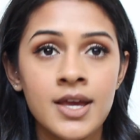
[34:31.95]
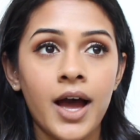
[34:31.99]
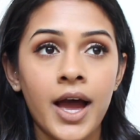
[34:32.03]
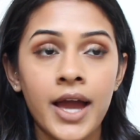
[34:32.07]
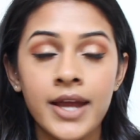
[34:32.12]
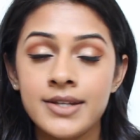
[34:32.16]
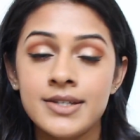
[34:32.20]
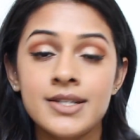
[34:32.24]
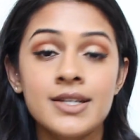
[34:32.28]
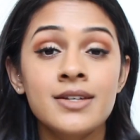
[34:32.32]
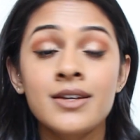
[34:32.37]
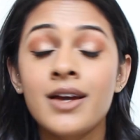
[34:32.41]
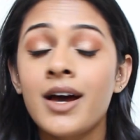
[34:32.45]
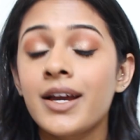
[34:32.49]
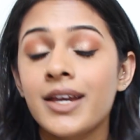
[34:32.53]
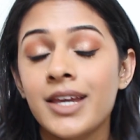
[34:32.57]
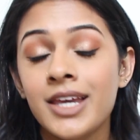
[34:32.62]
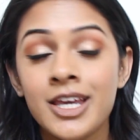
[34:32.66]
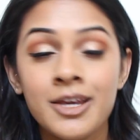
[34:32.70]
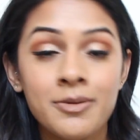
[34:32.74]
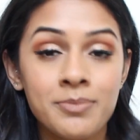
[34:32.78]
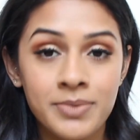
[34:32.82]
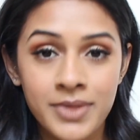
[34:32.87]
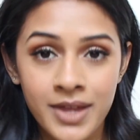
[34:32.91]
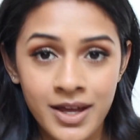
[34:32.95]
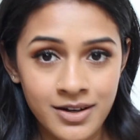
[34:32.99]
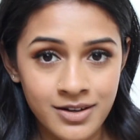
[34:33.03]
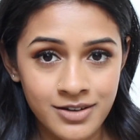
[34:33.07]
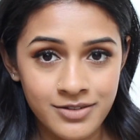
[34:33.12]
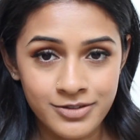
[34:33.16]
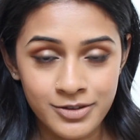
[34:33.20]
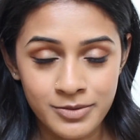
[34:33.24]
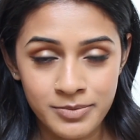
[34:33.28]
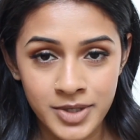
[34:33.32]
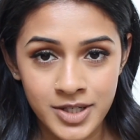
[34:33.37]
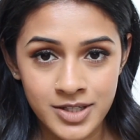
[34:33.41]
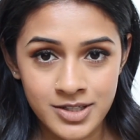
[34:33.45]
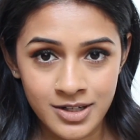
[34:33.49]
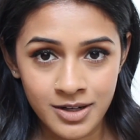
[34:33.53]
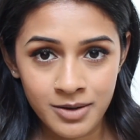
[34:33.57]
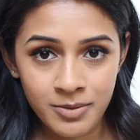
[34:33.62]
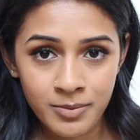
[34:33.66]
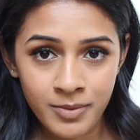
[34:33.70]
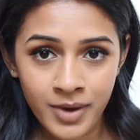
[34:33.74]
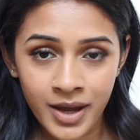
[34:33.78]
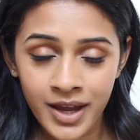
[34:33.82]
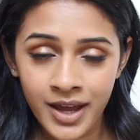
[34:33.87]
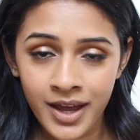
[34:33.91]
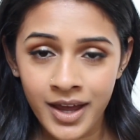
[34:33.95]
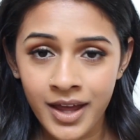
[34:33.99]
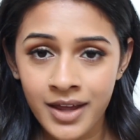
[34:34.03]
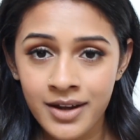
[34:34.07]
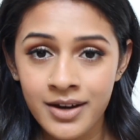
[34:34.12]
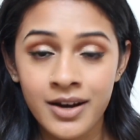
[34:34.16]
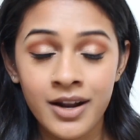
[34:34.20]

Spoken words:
I did not keep that information in my head,